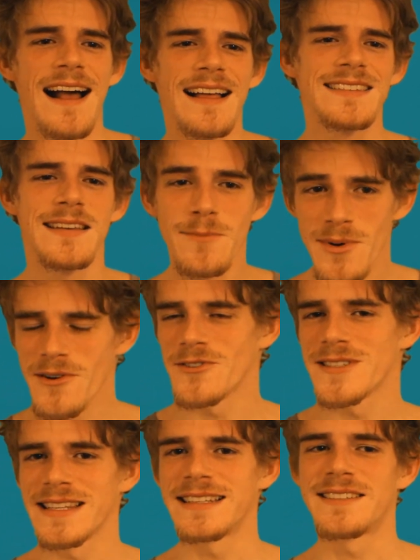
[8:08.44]
Tim
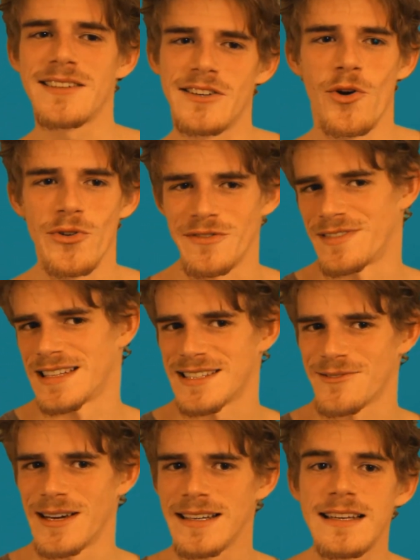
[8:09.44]
Berners-Lee took note of this, right?